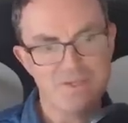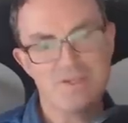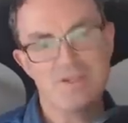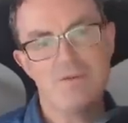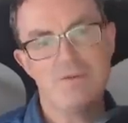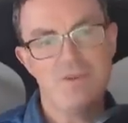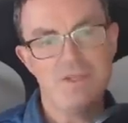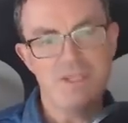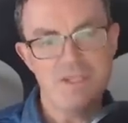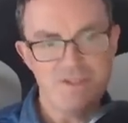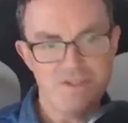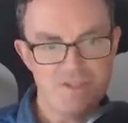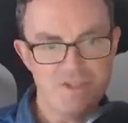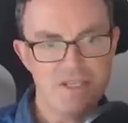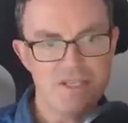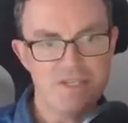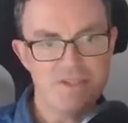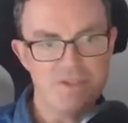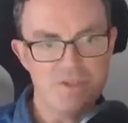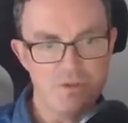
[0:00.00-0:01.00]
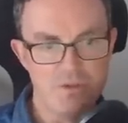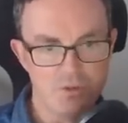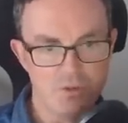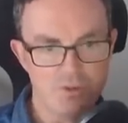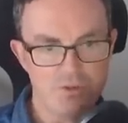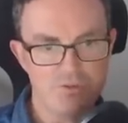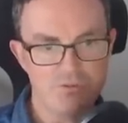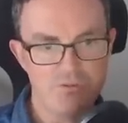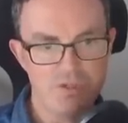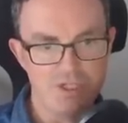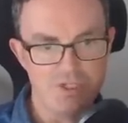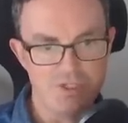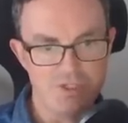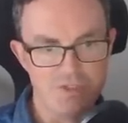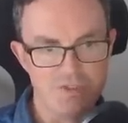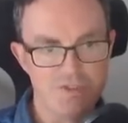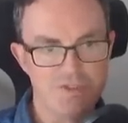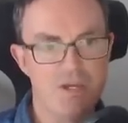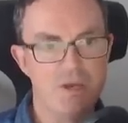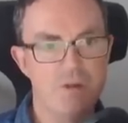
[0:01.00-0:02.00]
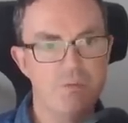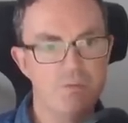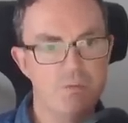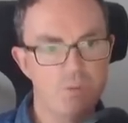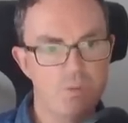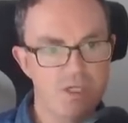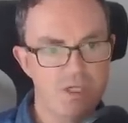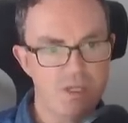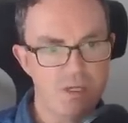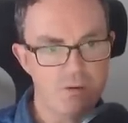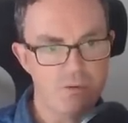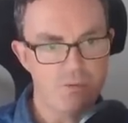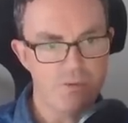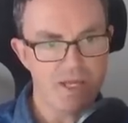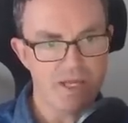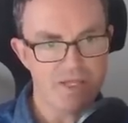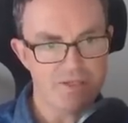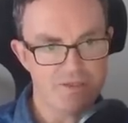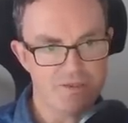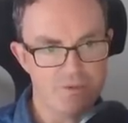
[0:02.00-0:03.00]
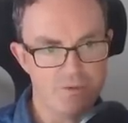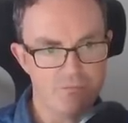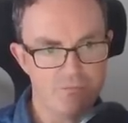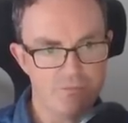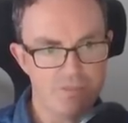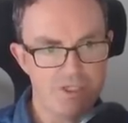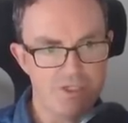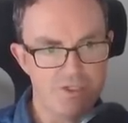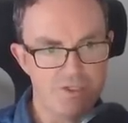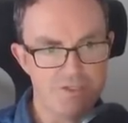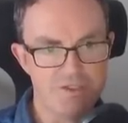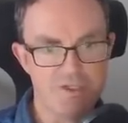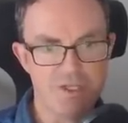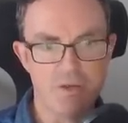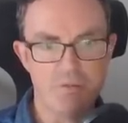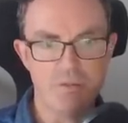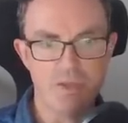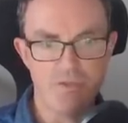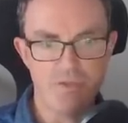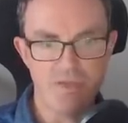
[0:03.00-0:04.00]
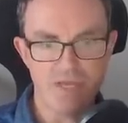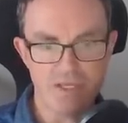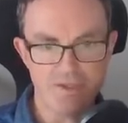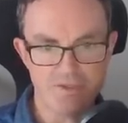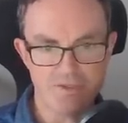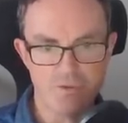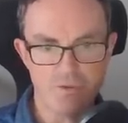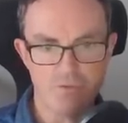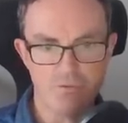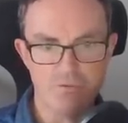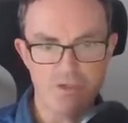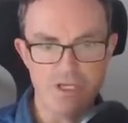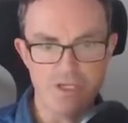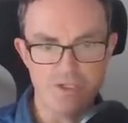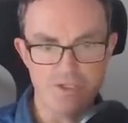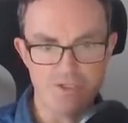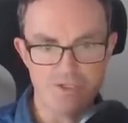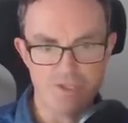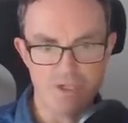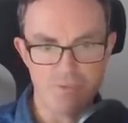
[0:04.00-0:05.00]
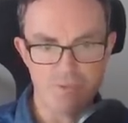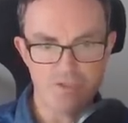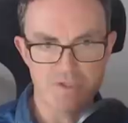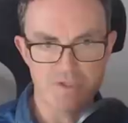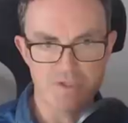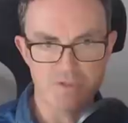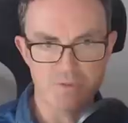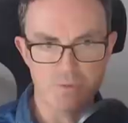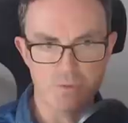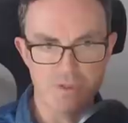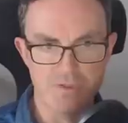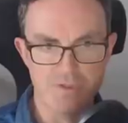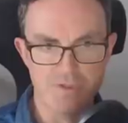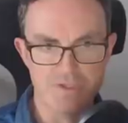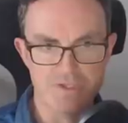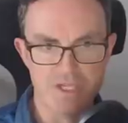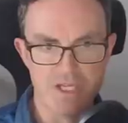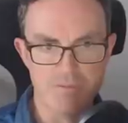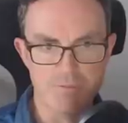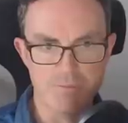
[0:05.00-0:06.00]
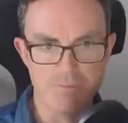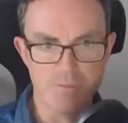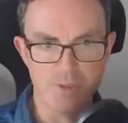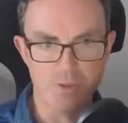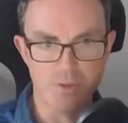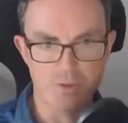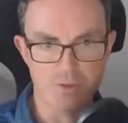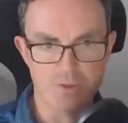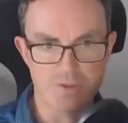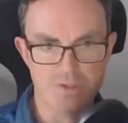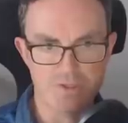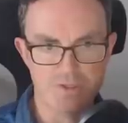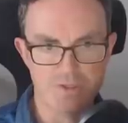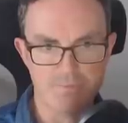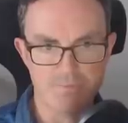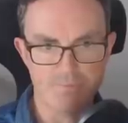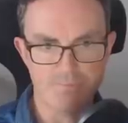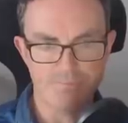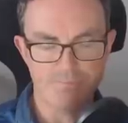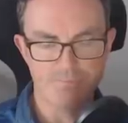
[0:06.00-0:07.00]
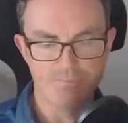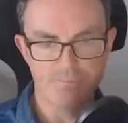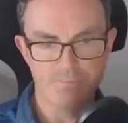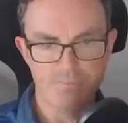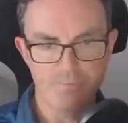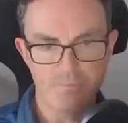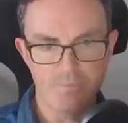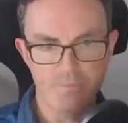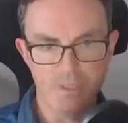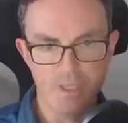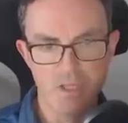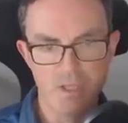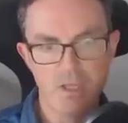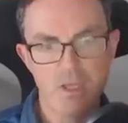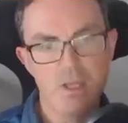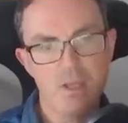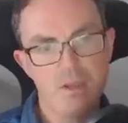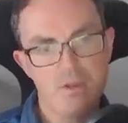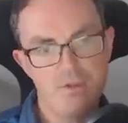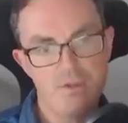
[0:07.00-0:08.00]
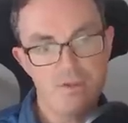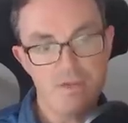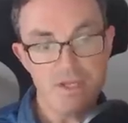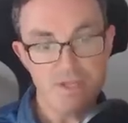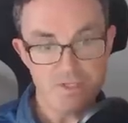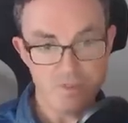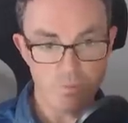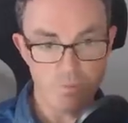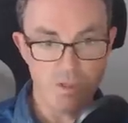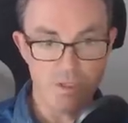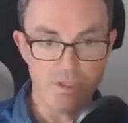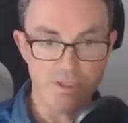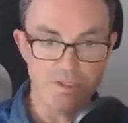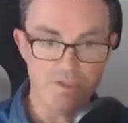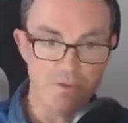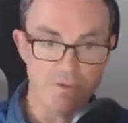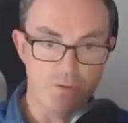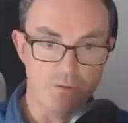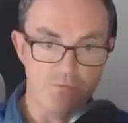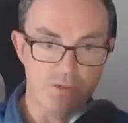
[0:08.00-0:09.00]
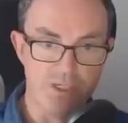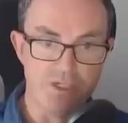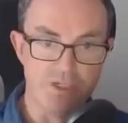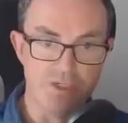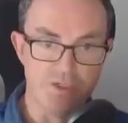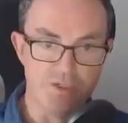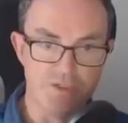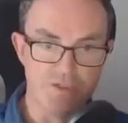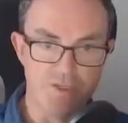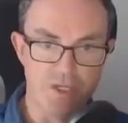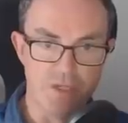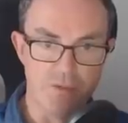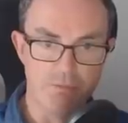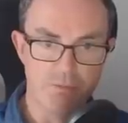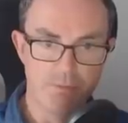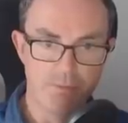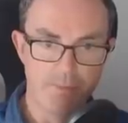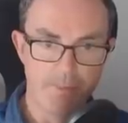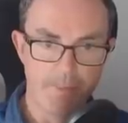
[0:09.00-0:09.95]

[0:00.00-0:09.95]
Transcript: so this is not region sum. We know that's not region sum. That's not region sum because it's all in the same box. This one is not region sum